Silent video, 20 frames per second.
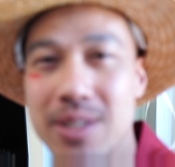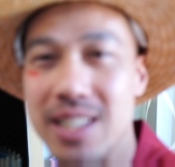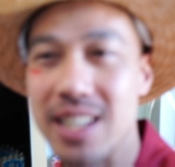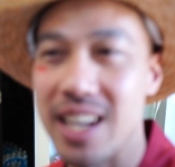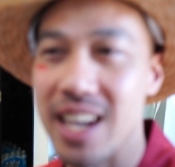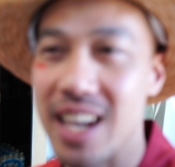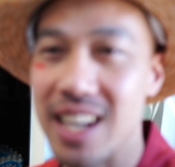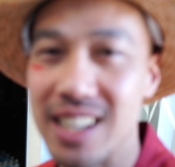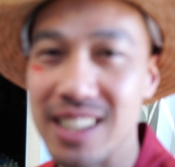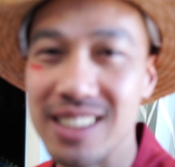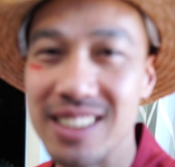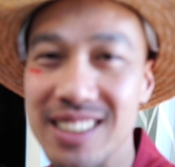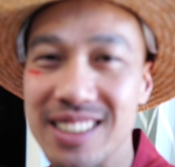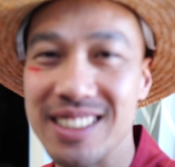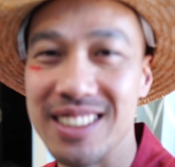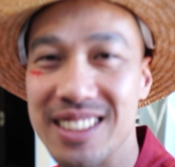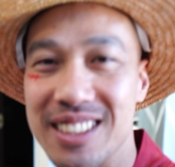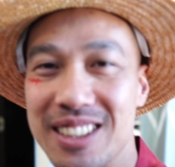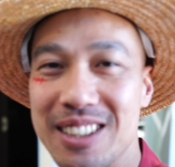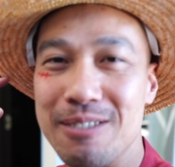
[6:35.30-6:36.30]
saying
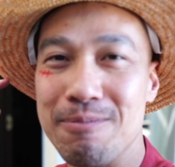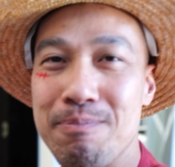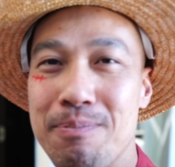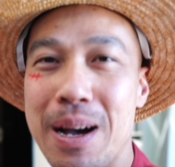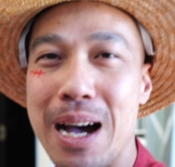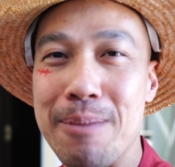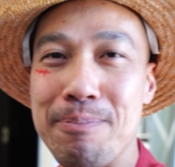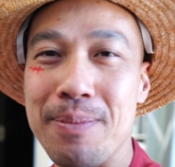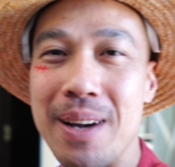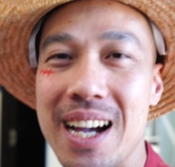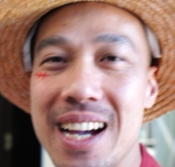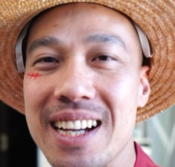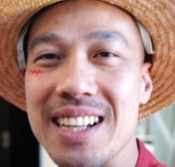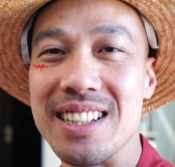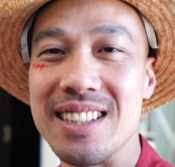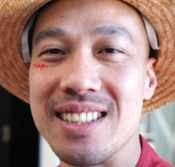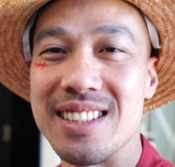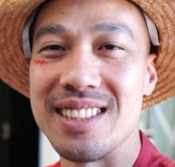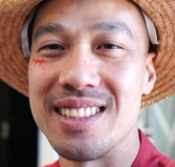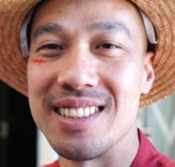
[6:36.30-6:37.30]

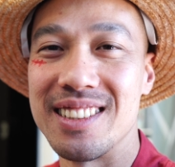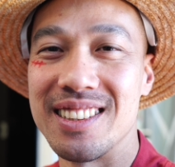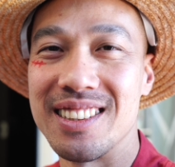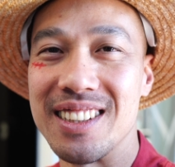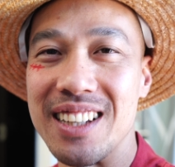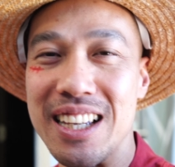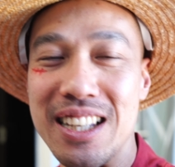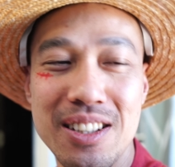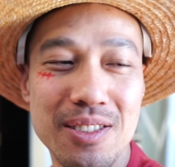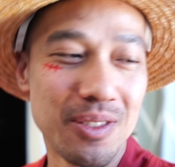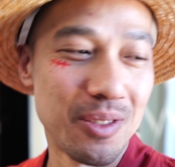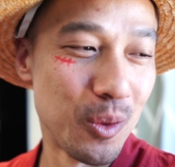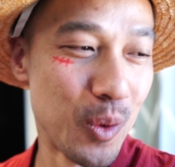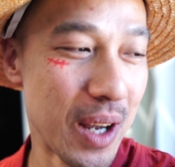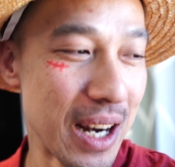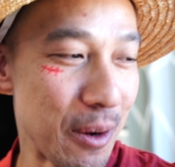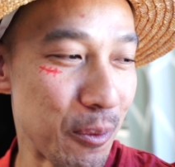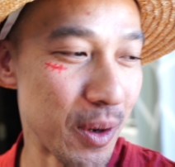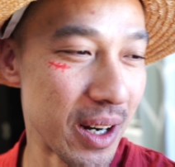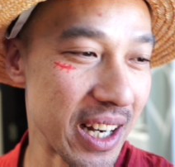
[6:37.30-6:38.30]
Popeyes in,
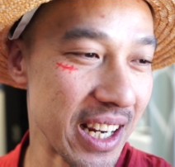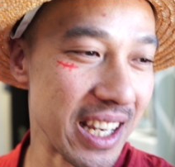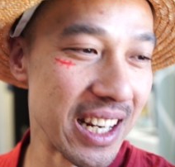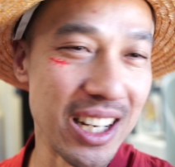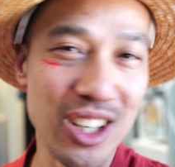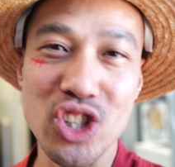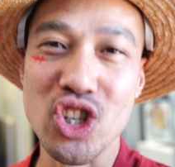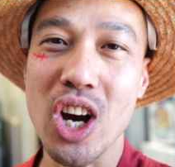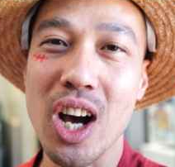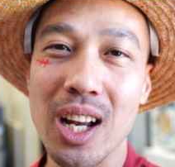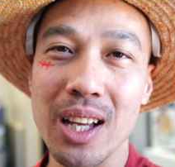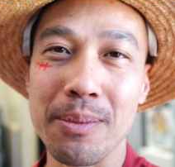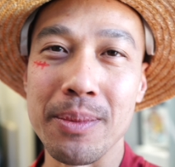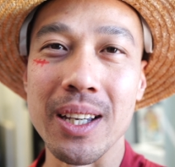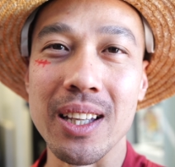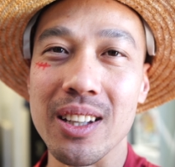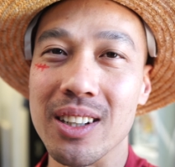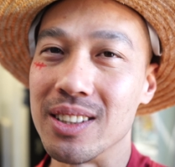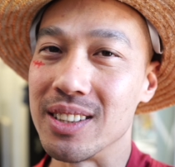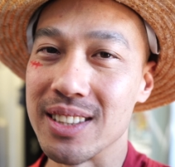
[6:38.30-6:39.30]
when we're eating
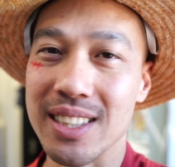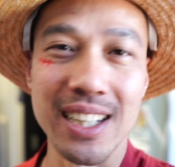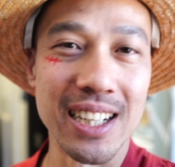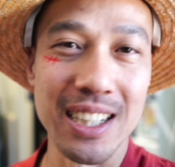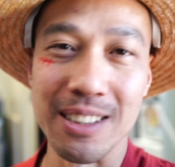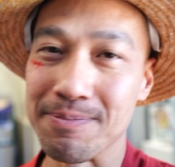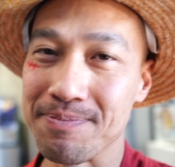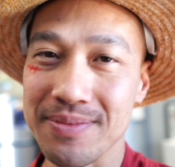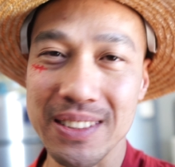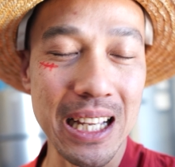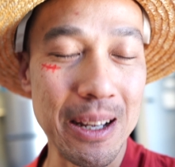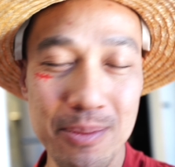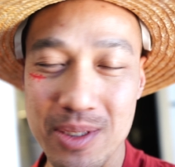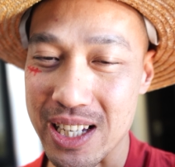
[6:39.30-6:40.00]
Jollibee the whole time. I'm